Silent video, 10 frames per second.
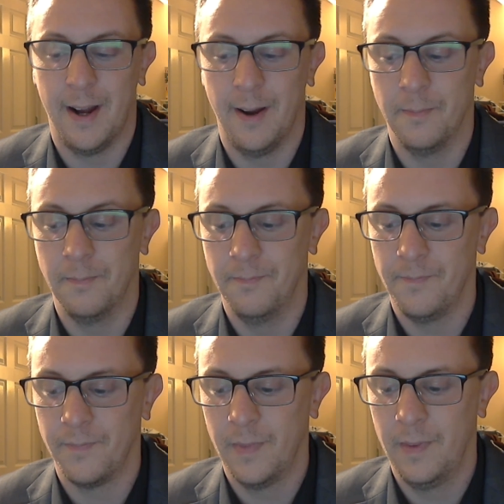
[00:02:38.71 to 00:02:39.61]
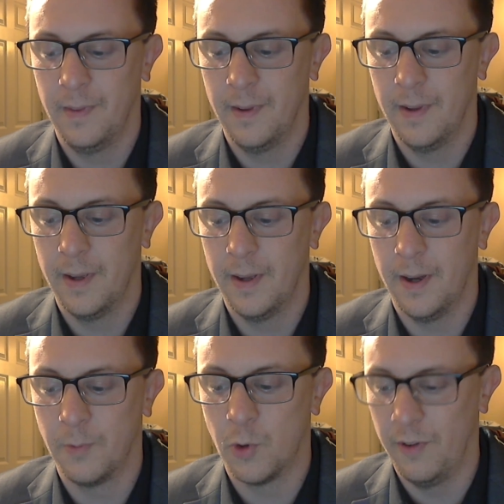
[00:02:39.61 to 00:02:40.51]
I'm
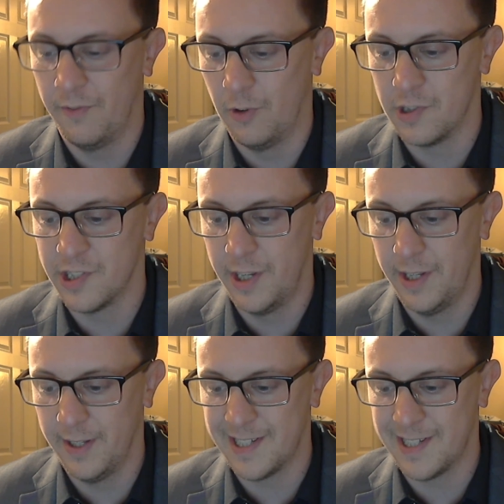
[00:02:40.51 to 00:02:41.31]
quite fortunate